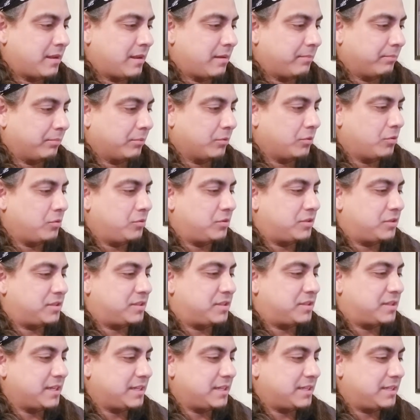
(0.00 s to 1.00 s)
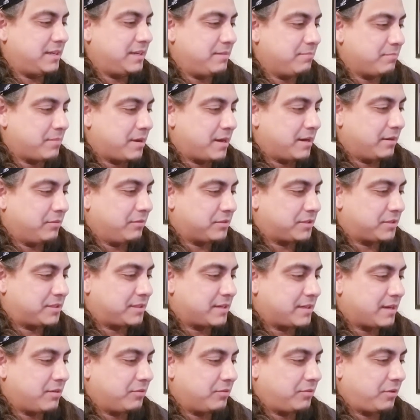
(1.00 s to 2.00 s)
Brewed 60 miles
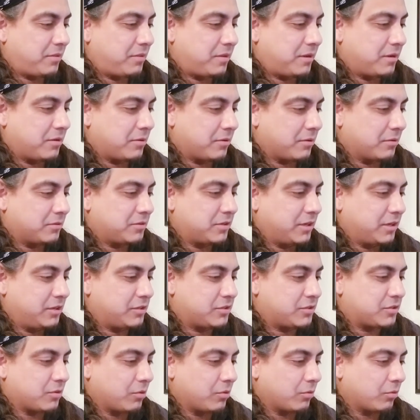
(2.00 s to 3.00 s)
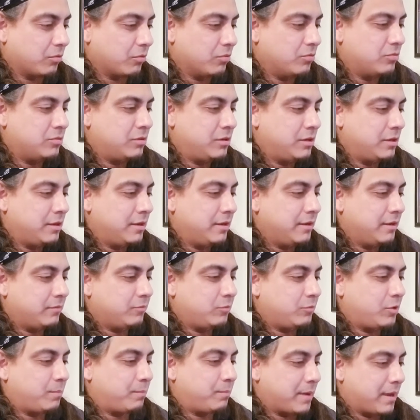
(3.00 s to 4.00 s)
south of the Arctic Circle,
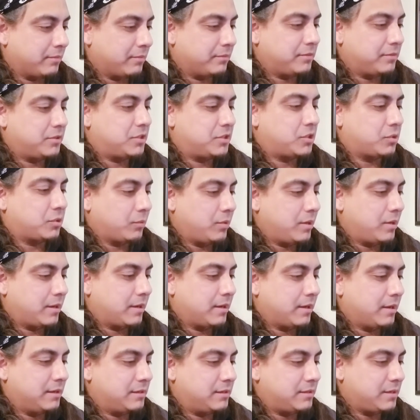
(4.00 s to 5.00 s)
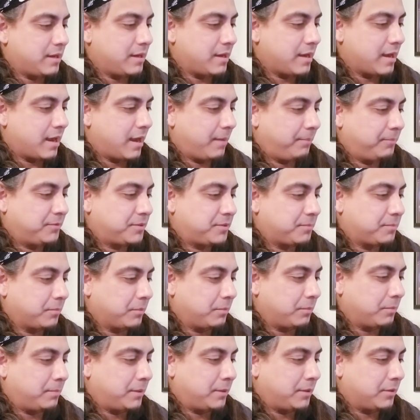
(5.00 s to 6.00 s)
we balance 3 kinds of hops
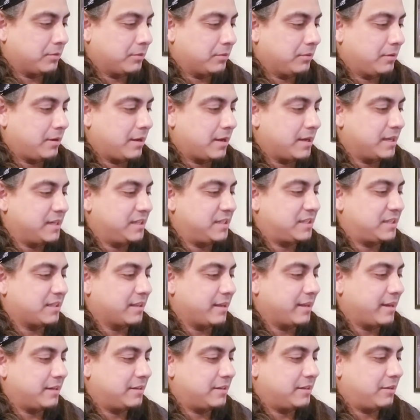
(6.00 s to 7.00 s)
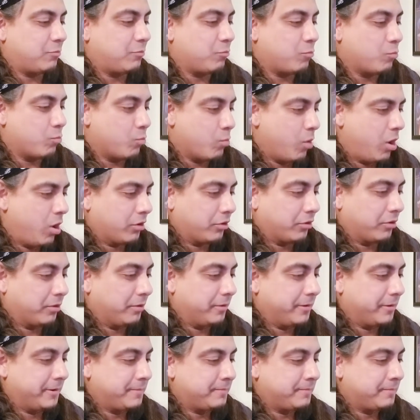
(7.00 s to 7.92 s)
with pure Icelandic water,